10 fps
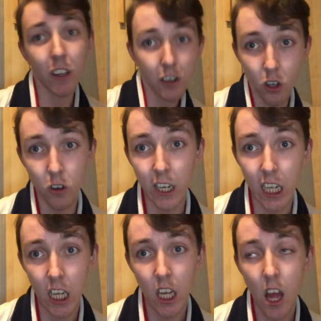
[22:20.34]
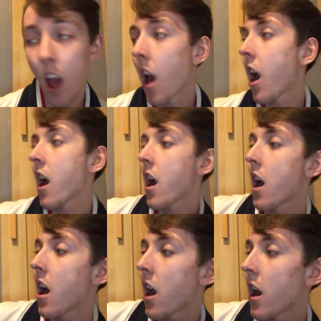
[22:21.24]
other story.
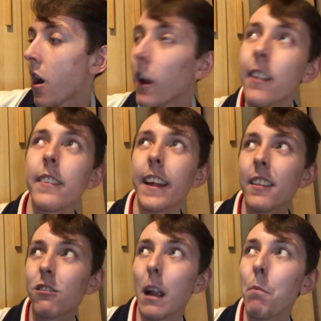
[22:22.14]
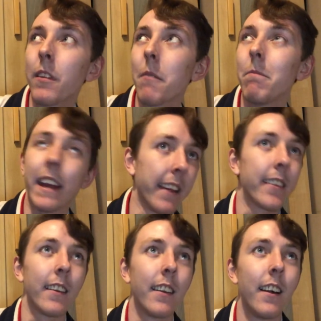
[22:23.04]
Honestly, this trip was
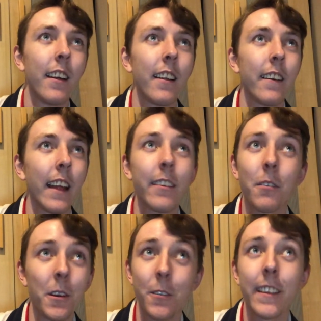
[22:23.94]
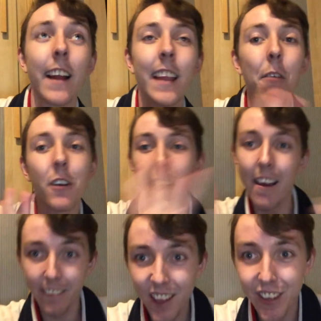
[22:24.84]
amazing. That's how we're going to
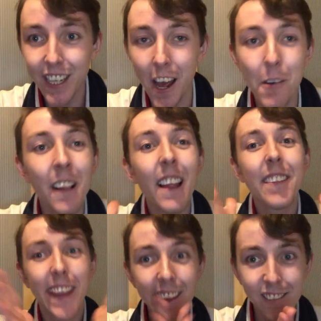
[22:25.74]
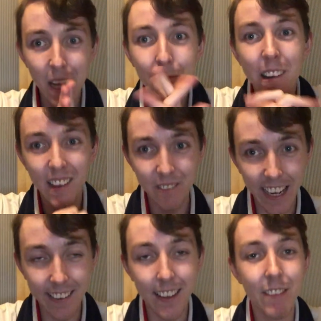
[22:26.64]
end this video. This trip was
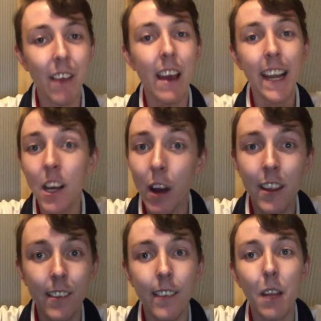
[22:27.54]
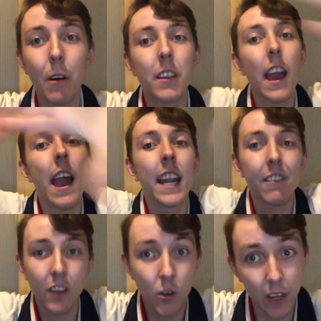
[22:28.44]
amazing. If you have any questions about any
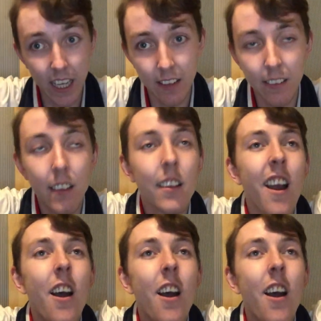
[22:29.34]
of the queens